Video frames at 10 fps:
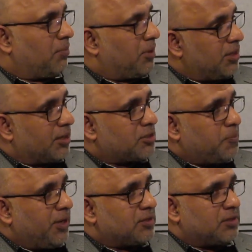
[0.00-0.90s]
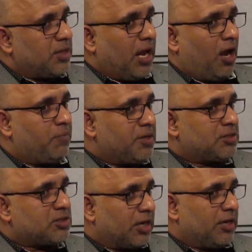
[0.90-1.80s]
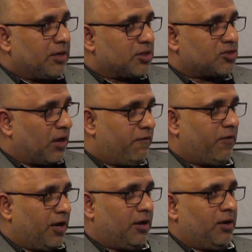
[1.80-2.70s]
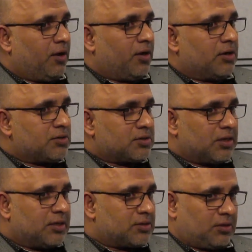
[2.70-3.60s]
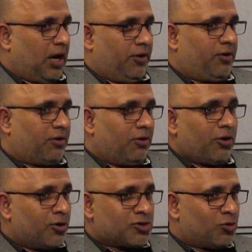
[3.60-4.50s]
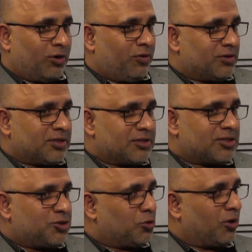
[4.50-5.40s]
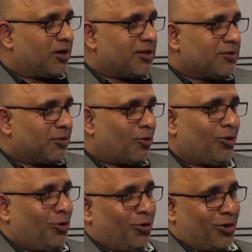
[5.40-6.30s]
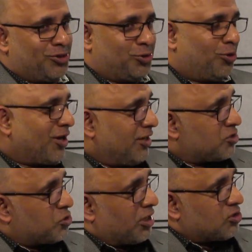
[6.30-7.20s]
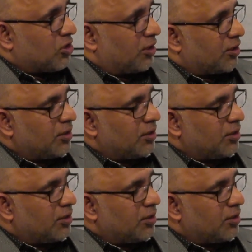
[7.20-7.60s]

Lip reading: but the experience, they have been selling the same way since, I don't know, God knows when, since the jewelry row or a jewelry industry has started.